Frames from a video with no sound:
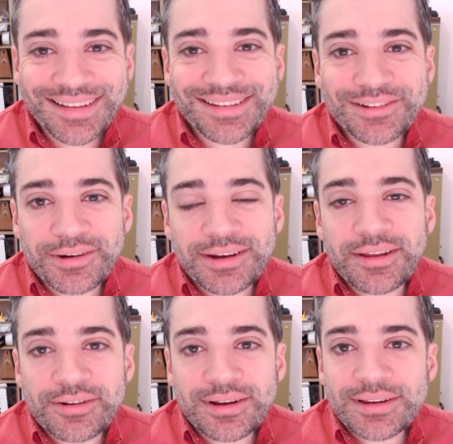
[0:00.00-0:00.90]
due
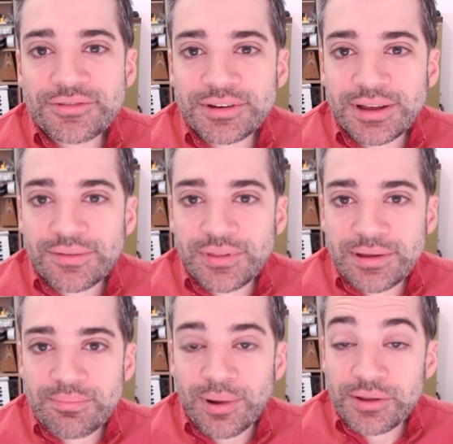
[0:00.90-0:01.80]
another edition of
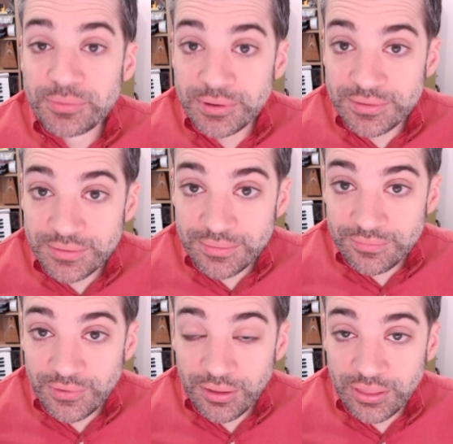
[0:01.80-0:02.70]
the Boswords
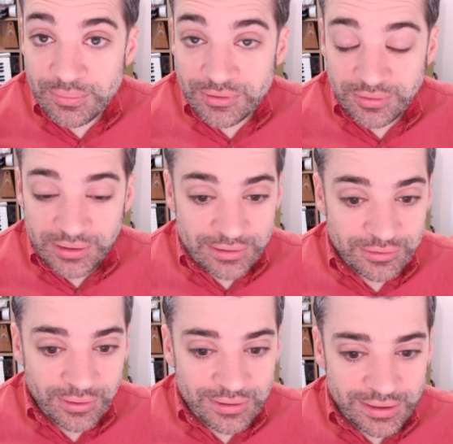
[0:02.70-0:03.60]
Fall Themeless League,
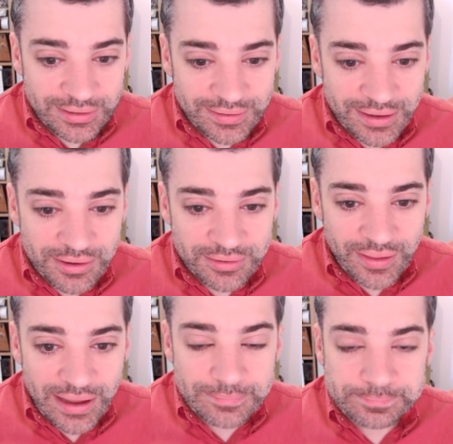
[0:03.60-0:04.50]
so I, I need to get onto
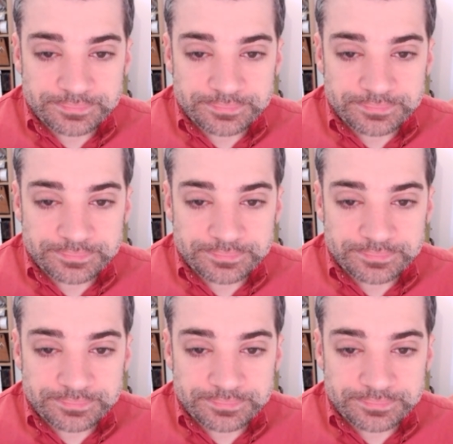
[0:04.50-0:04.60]
that.